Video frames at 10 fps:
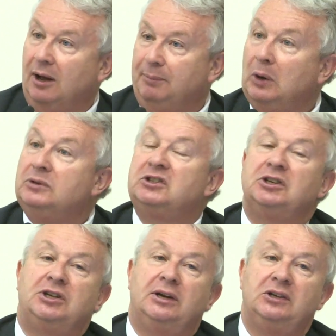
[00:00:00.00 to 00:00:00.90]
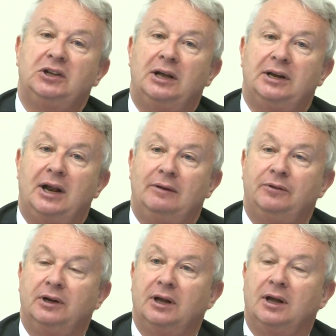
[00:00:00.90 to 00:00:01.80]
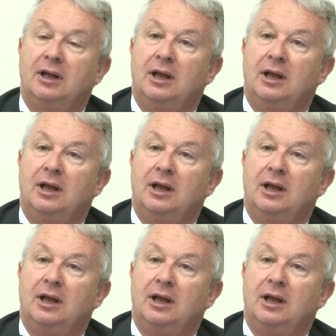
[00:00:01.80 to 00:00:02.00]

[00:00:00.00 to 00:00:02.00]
post-genocide in Africa.